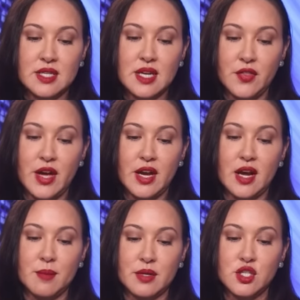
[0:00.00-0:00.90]
Until
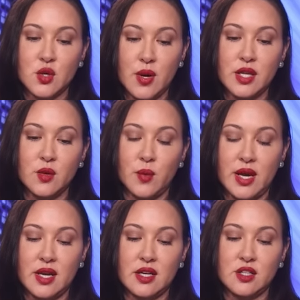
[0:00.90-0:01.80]
then, I'm enjoying the
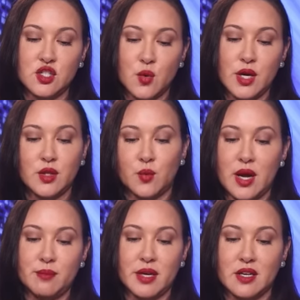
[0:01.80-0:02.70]
win and enjoying the
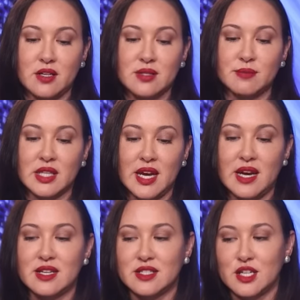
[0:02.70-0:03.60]
red pills
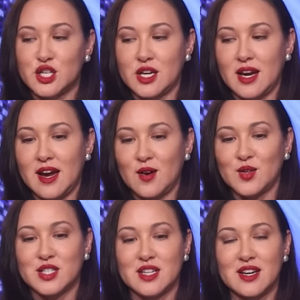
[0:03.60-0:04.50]
Milei is dishing
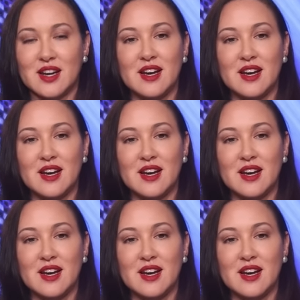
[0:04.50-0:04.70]
out.